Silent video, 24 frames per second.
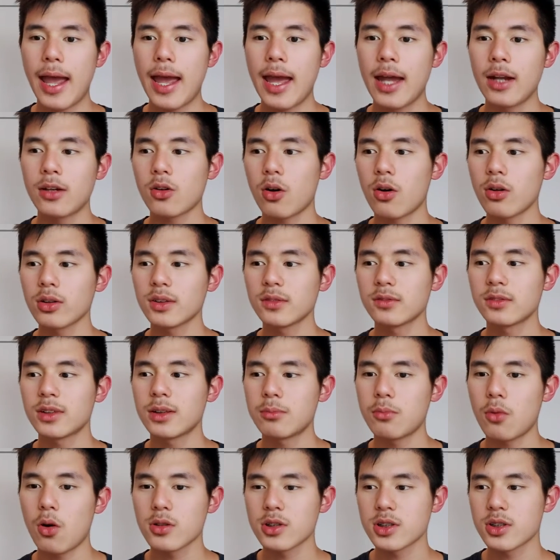And all of
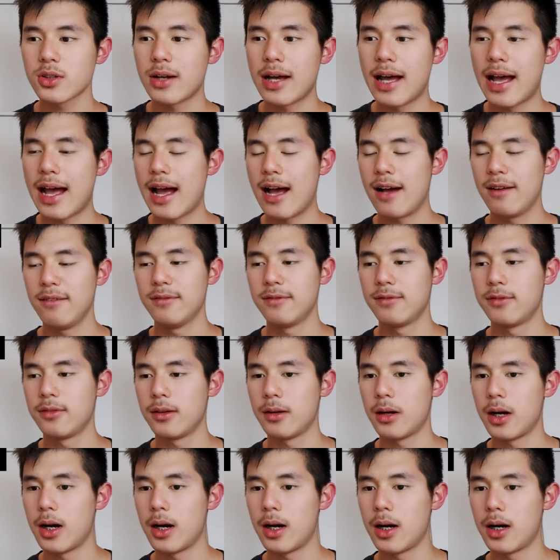them also have
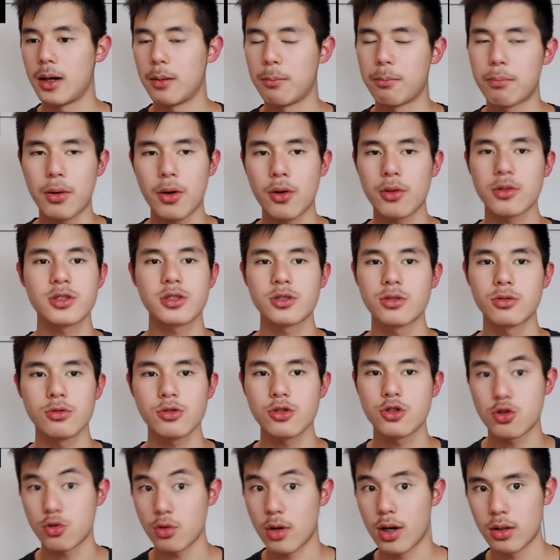a personal
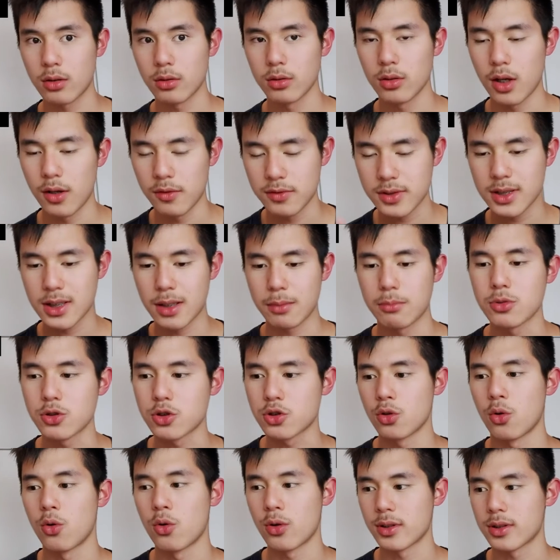struggle of some
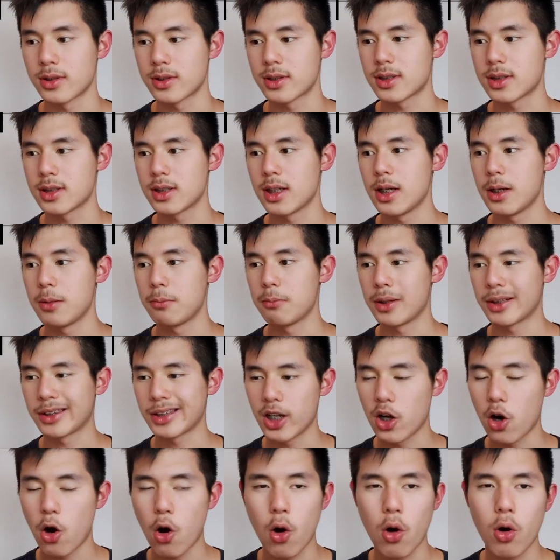sorts, but
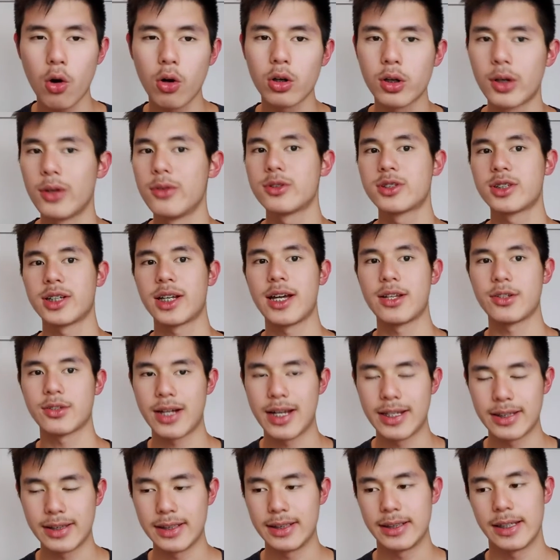they all go together
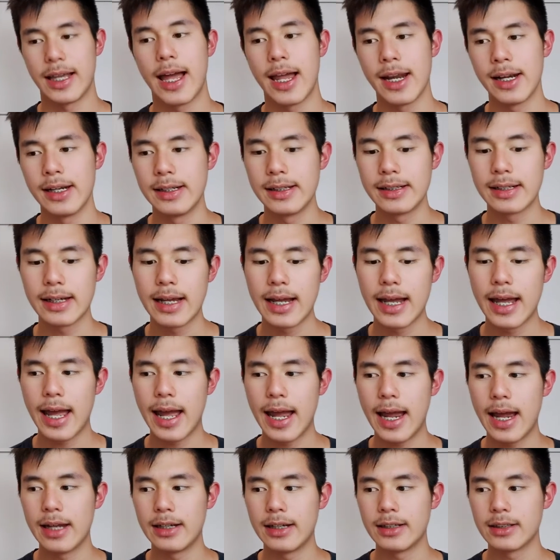at the end,
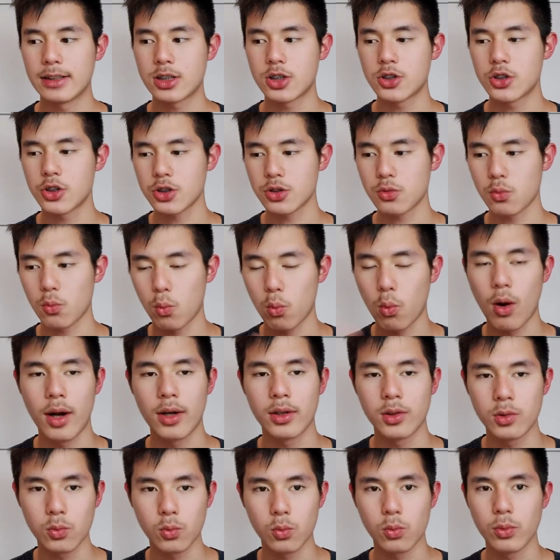and it's just
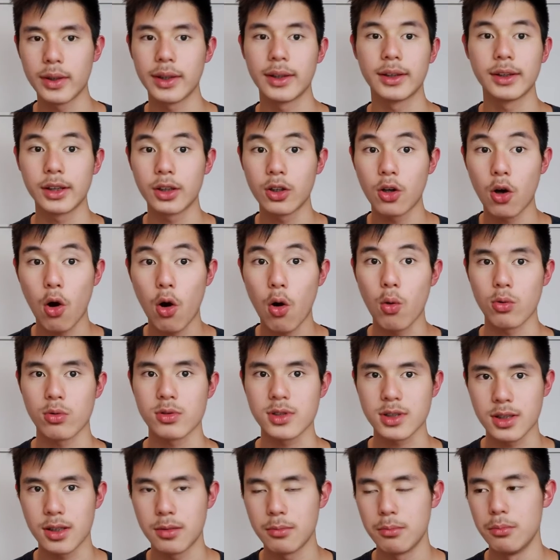one really
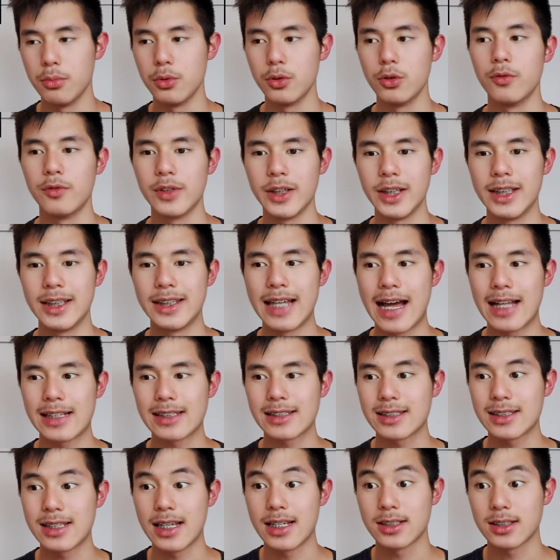wholesome movie that
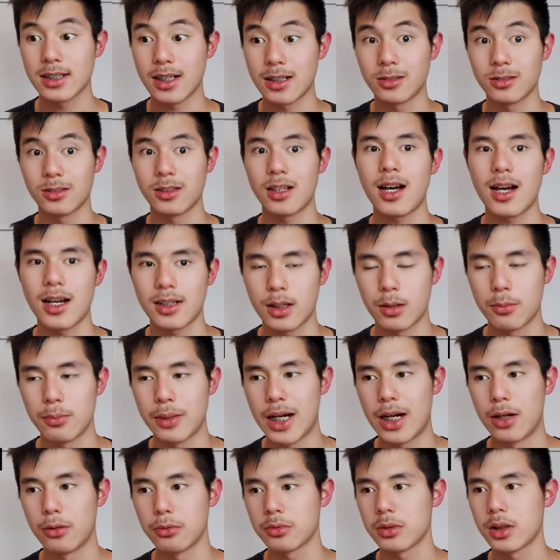says a lot
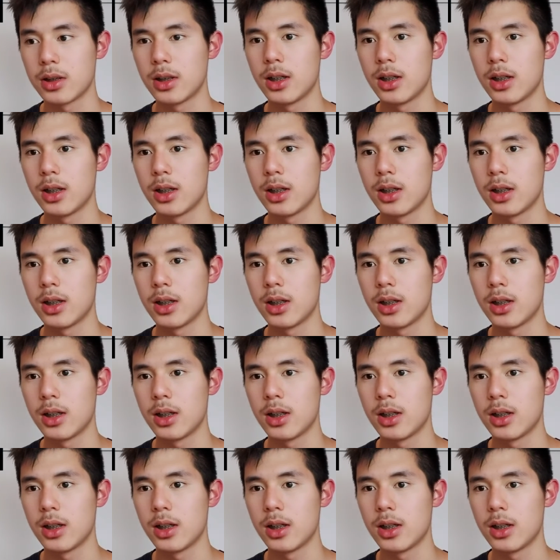about